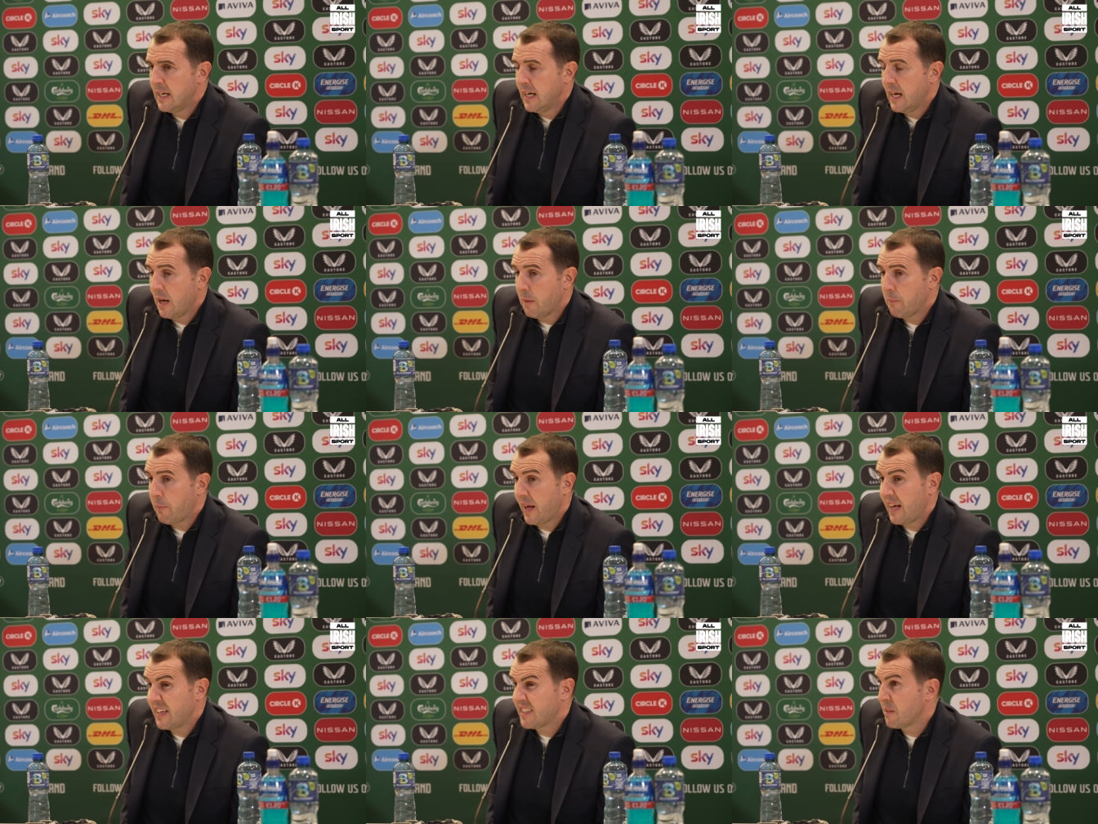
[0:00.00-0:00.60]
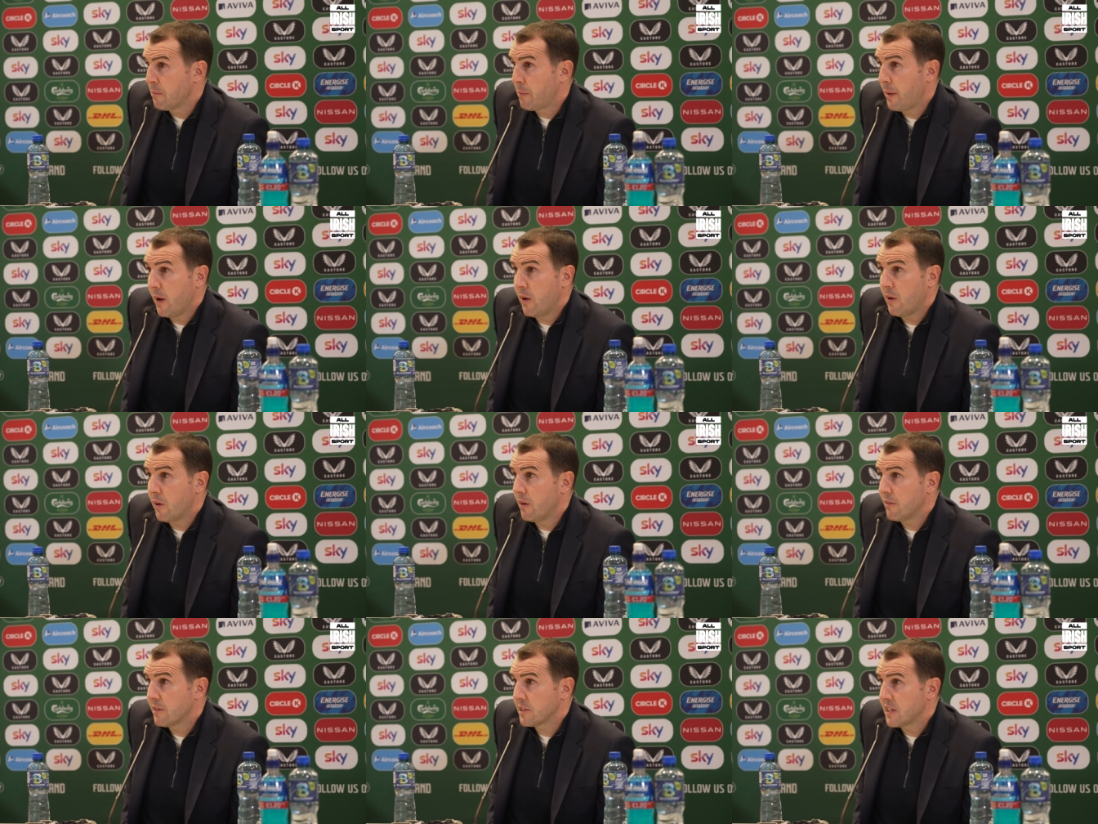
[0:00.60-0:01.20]
and pace and
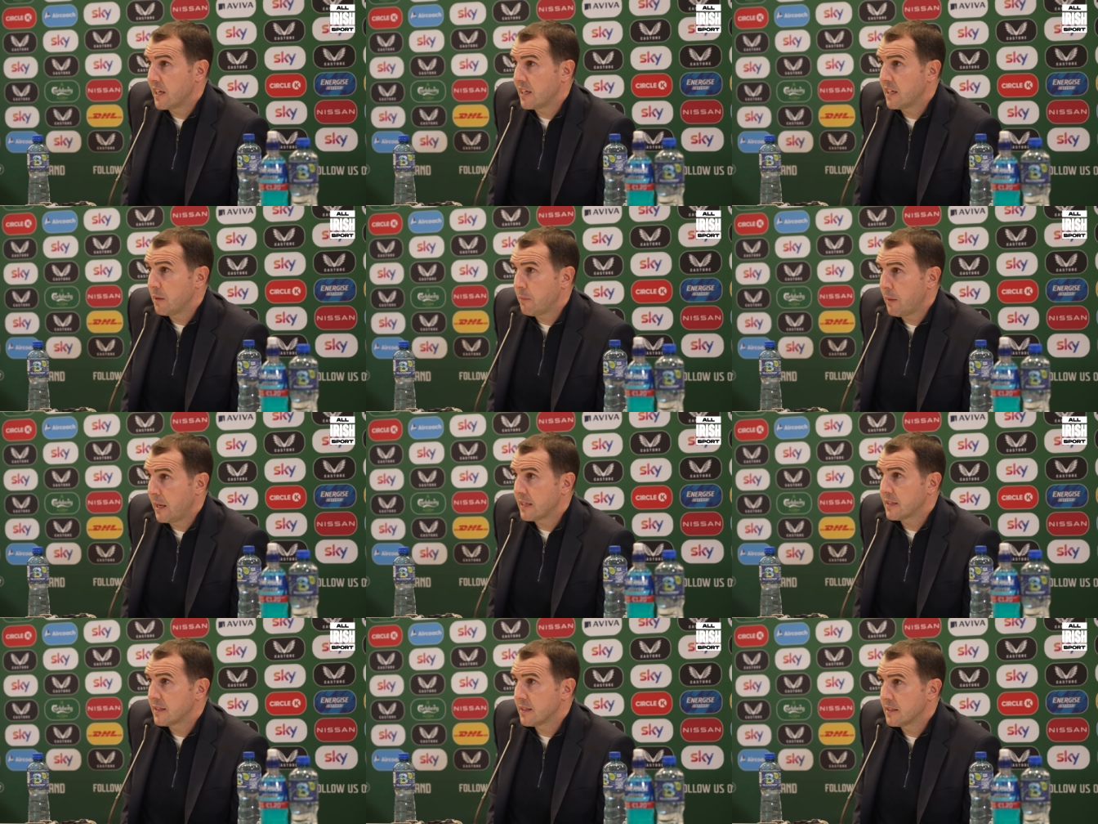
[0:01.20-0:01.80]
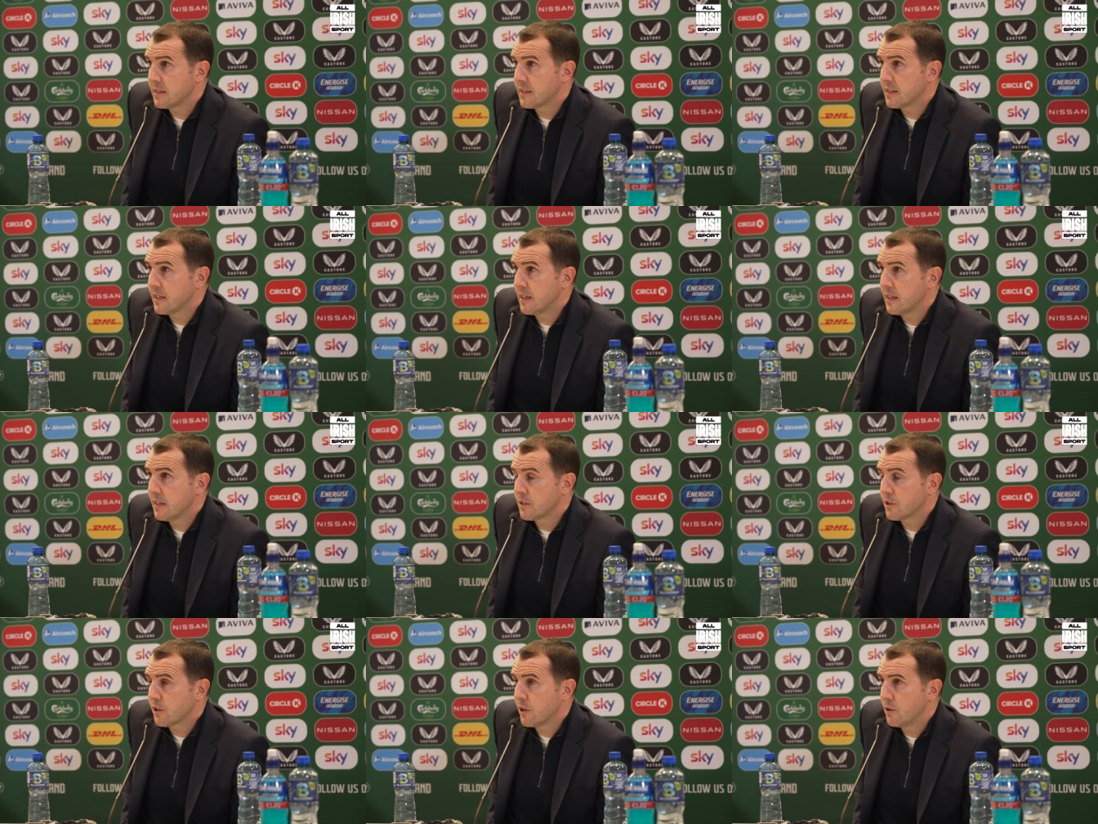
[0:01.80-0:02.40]
power of our centre-backs
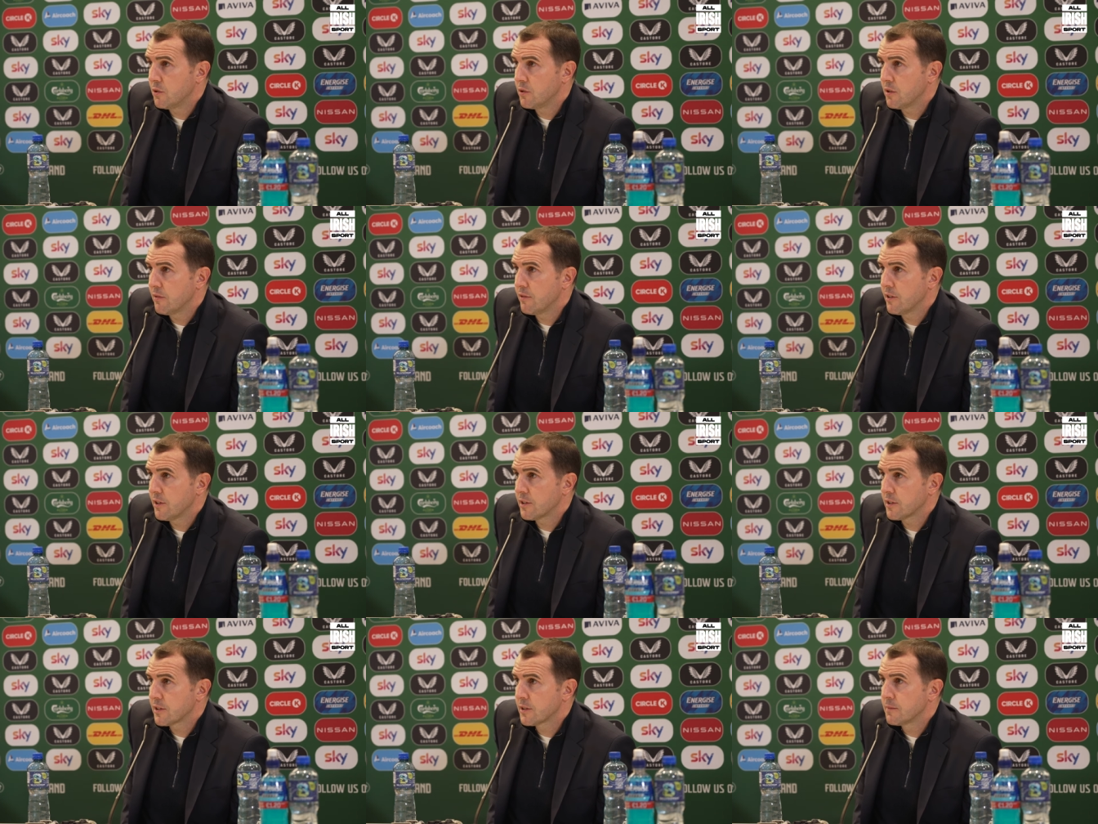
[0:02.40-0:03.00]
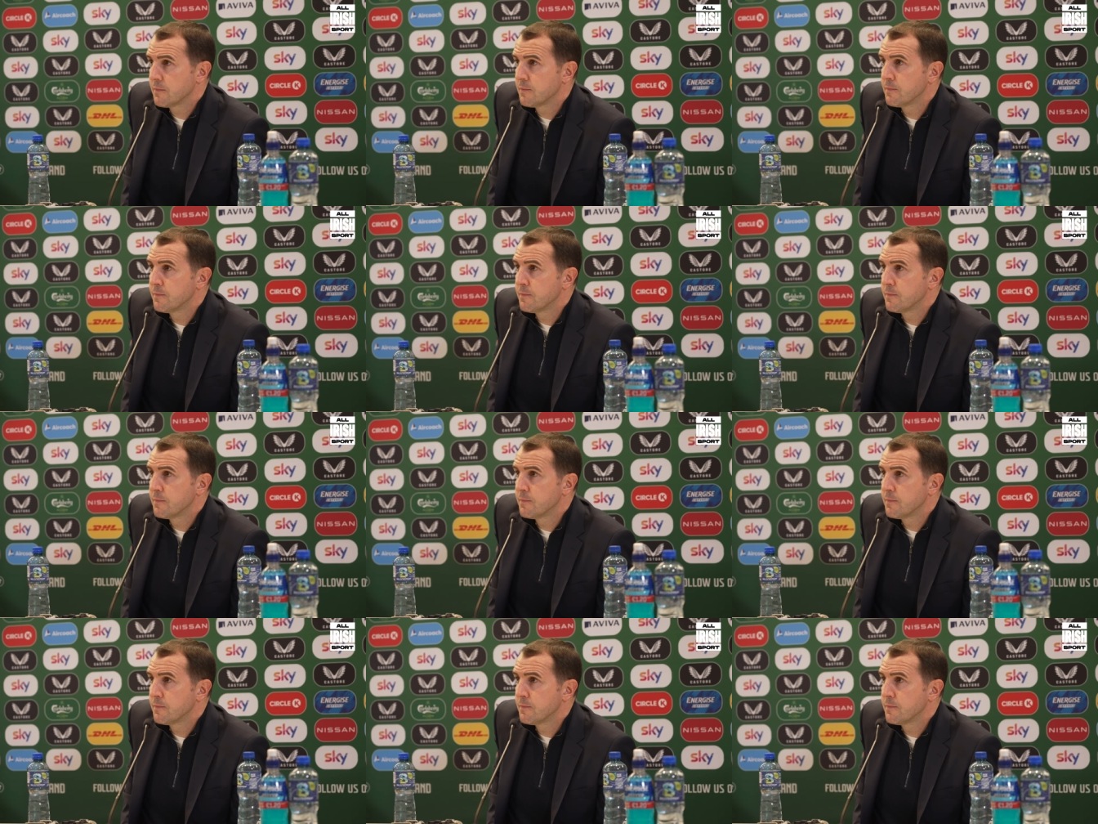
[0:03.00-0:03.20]
is crucial for us.